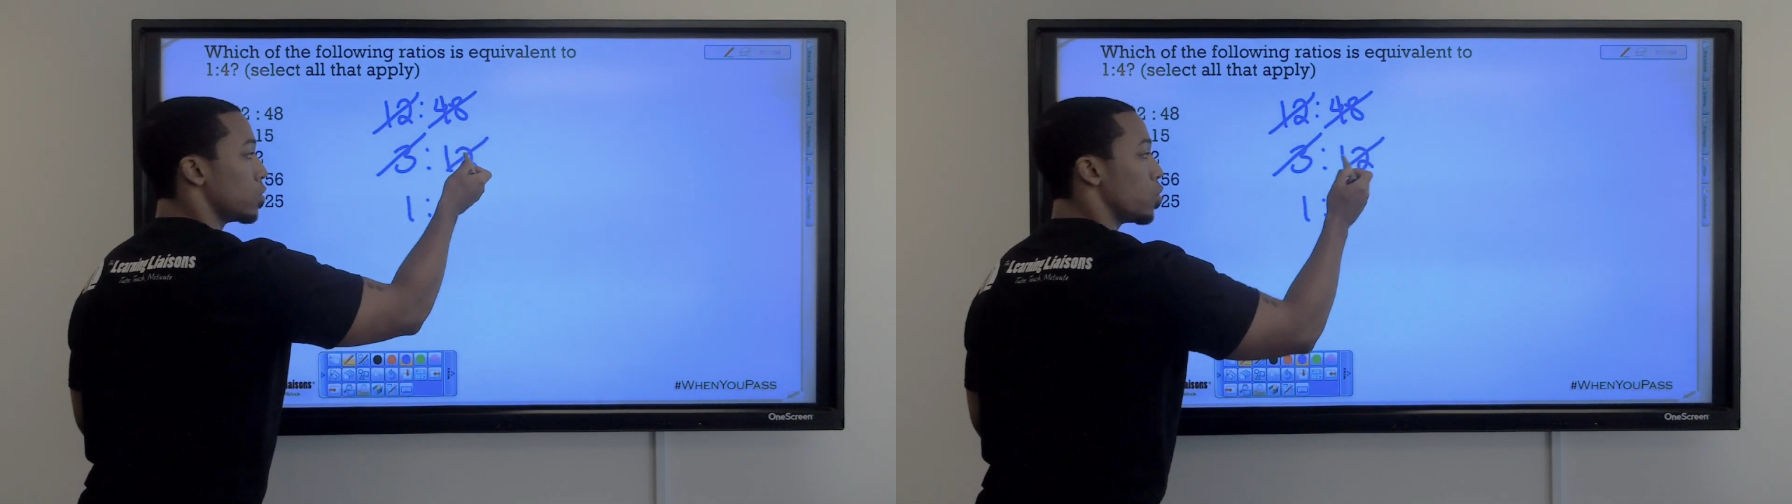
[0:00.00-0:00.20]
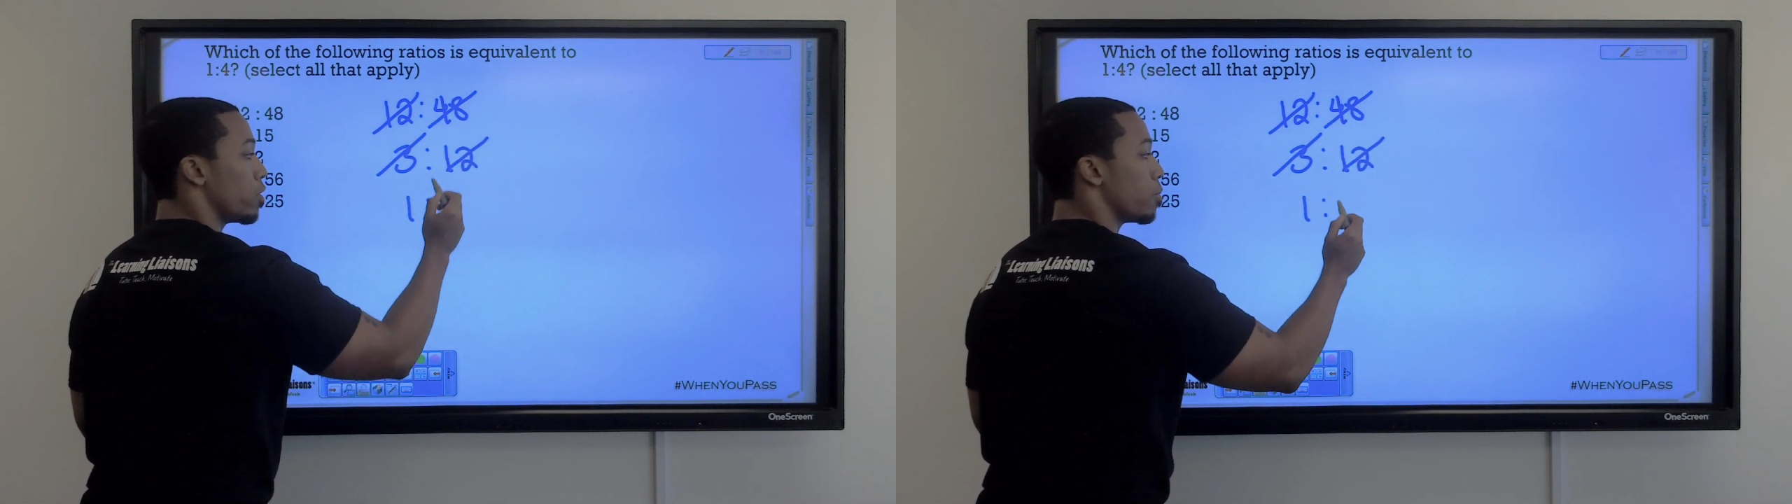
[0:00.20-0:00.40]

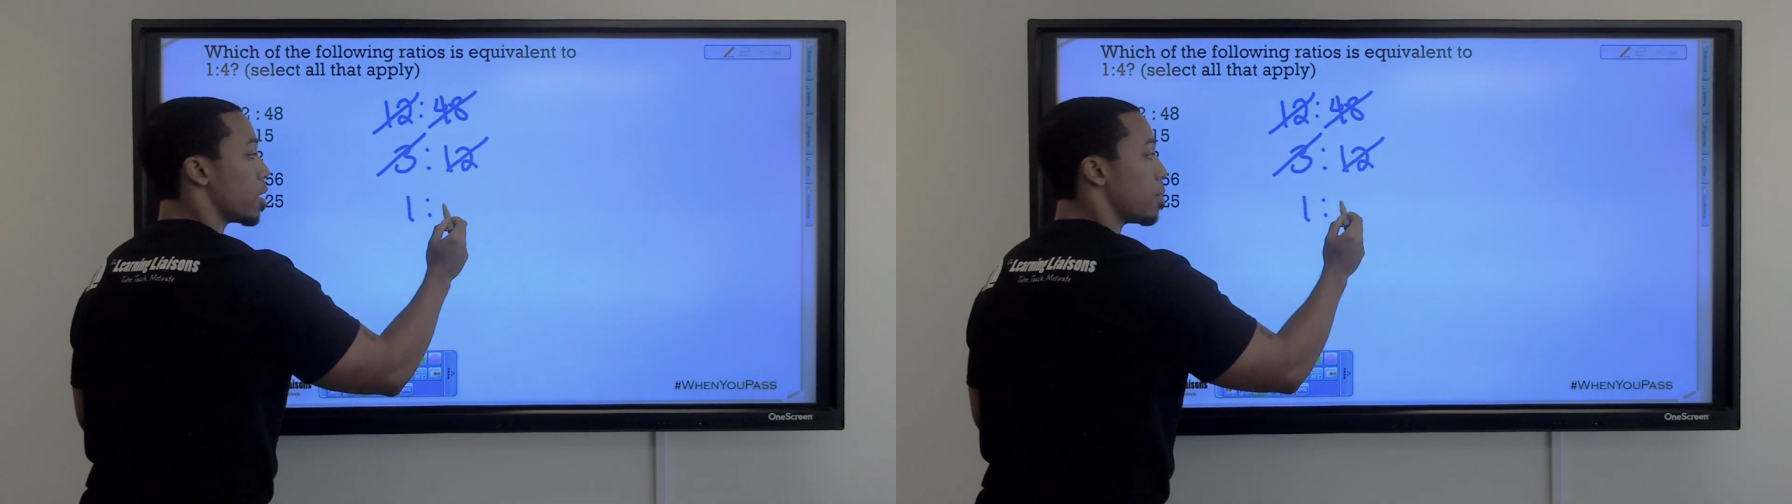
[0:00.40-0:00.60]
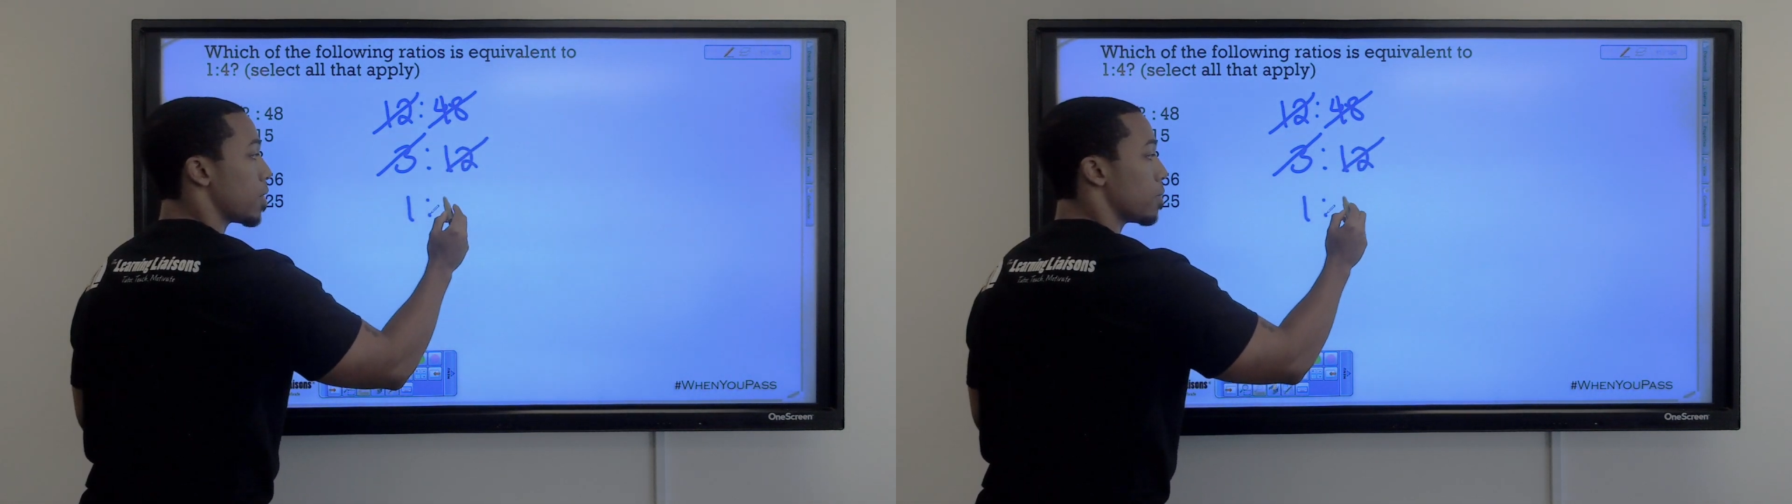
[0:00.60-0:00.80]
12 divided by